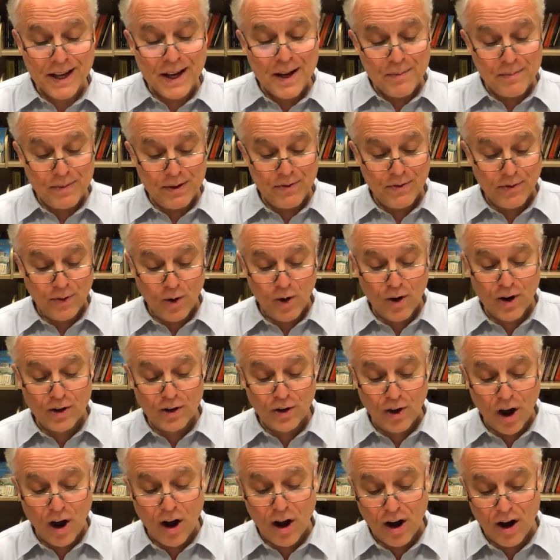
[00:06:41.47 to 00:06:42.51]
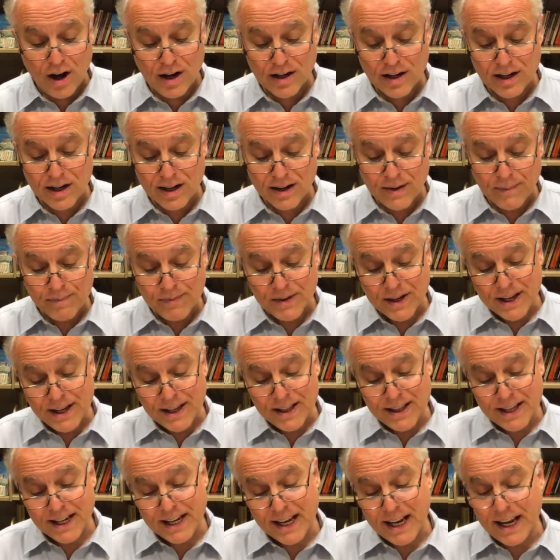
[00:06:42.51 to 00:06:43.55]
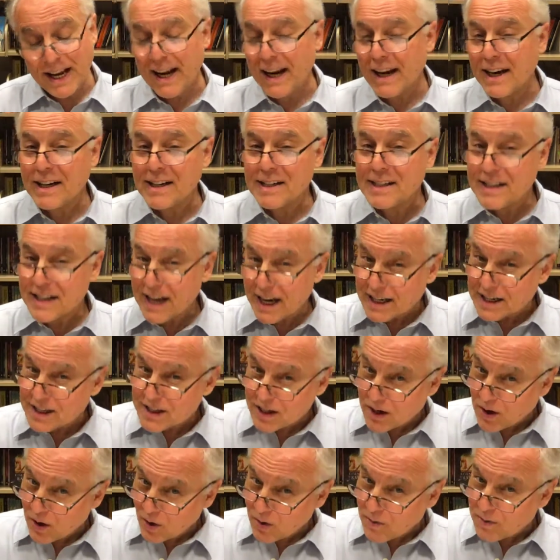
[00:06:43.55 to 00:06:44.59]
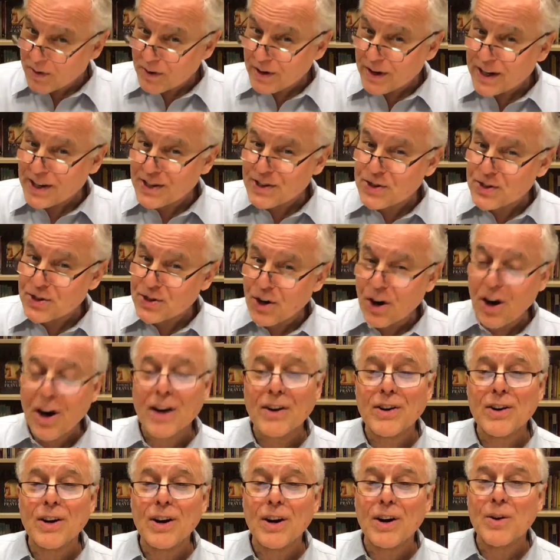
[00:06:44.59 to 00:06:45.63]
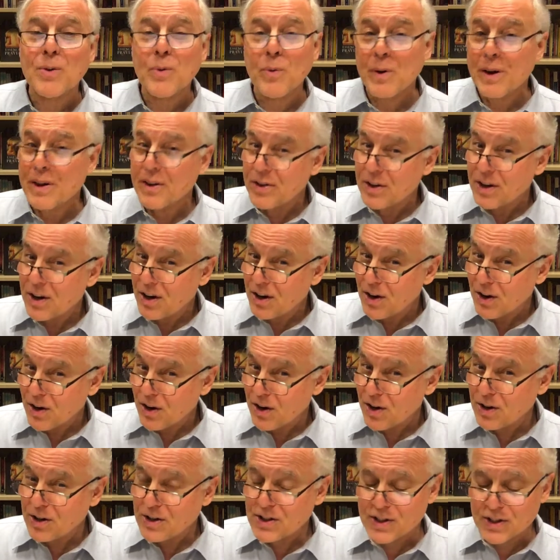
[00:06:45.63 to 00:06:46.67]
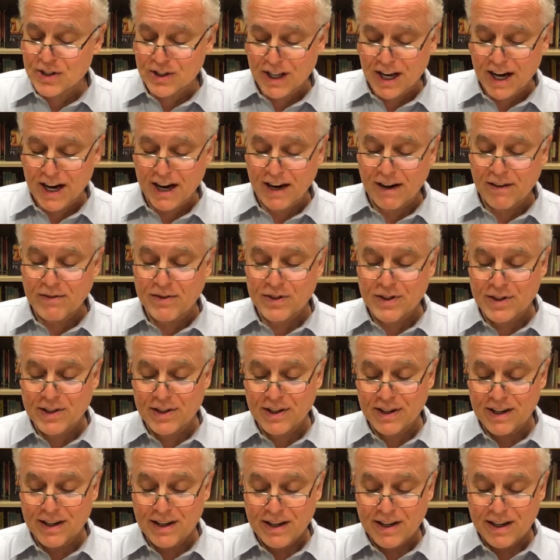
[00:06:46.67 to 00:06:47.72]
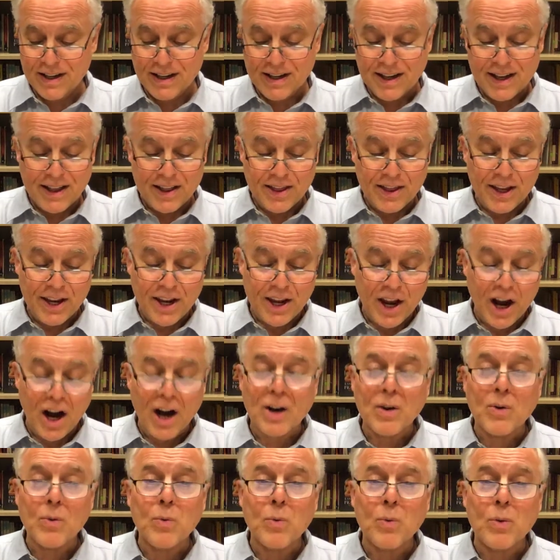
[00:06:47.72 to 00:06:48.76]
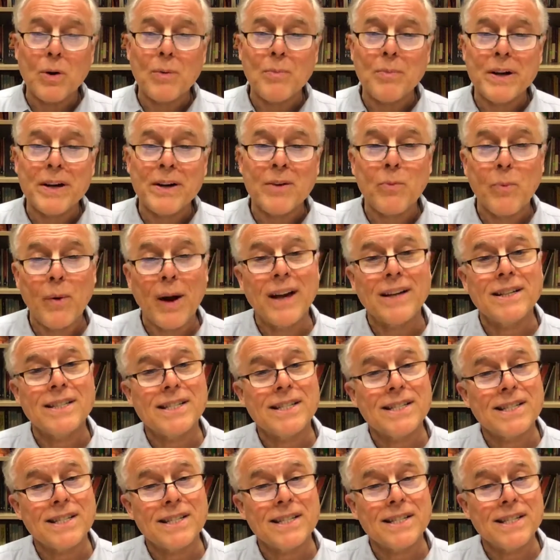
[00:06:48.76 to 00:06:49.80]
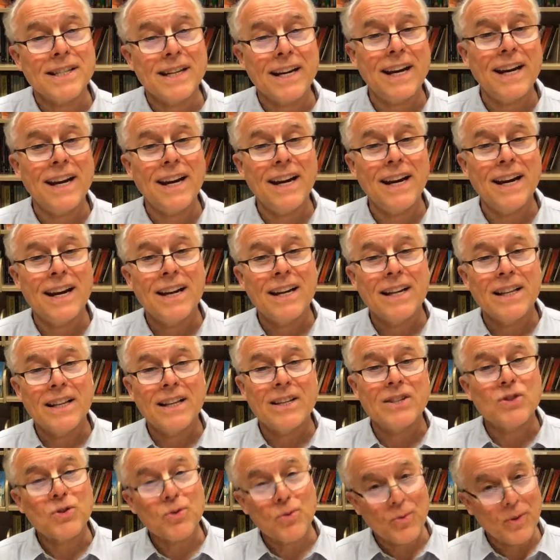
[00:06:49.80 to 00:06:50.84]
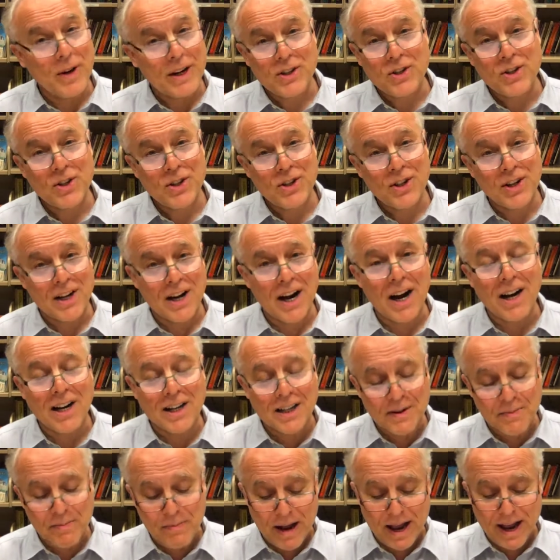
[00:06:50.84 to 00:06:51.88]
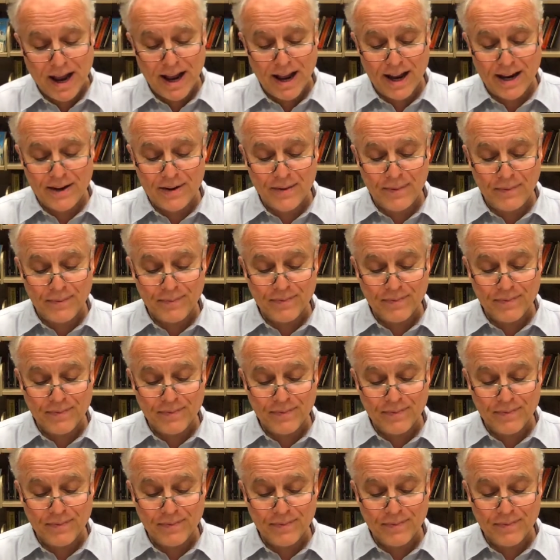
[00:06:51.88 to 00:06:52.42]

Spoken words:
Before long, the king sent over his daughter with her slaves. The young woman went to see this rich young man.